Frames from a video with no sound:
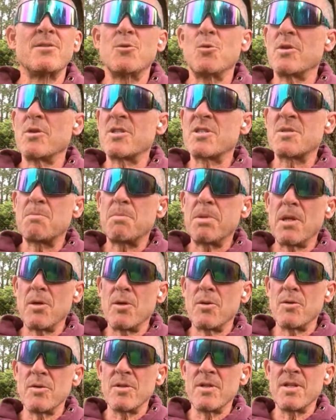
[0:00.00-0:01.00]
to
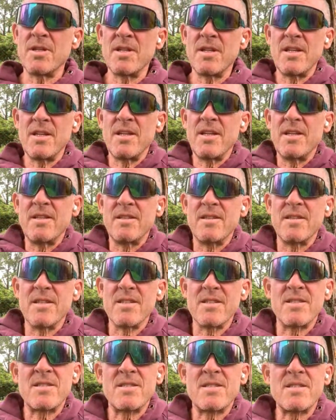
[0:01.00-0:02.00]
explode in
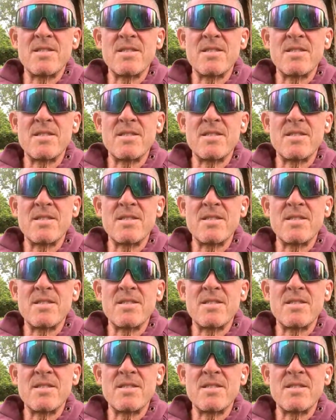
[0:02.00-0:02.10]
this